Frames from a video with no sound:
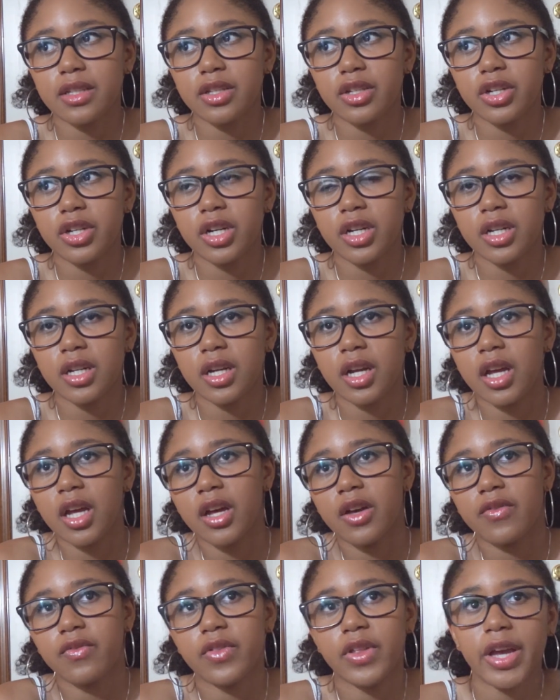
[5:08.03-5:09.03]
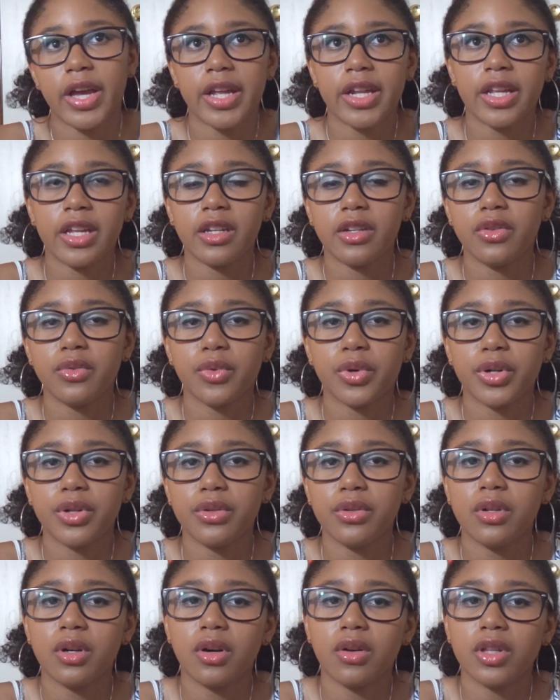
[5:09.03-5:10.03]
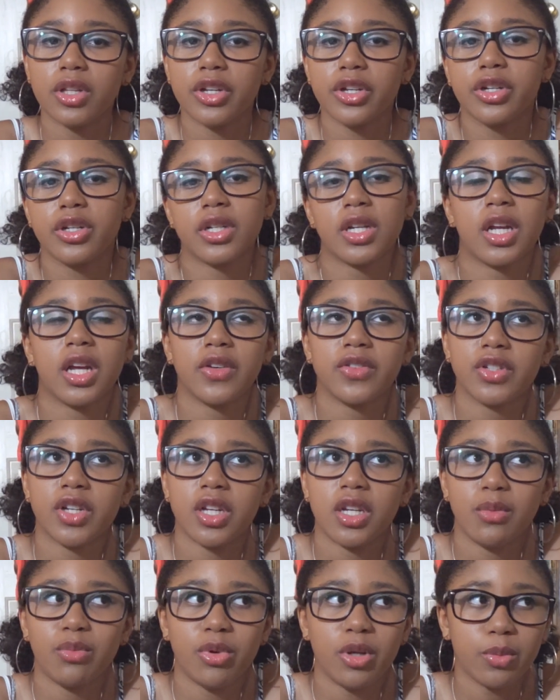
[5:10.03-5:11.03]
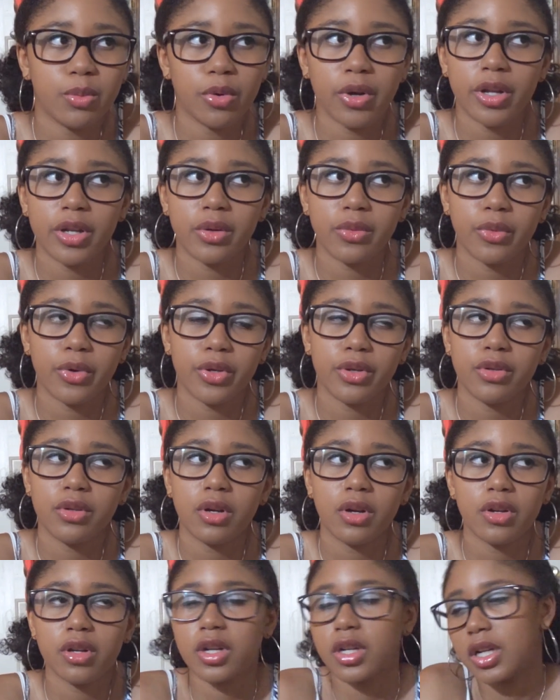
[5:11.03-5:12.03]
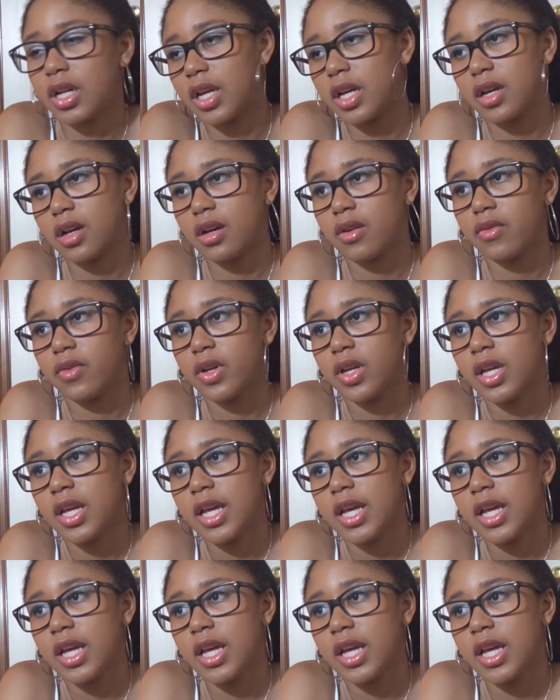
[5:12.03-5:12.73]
you're gonna have that anywhere you go like you're gonna have shady people anywhere you go you're gonna have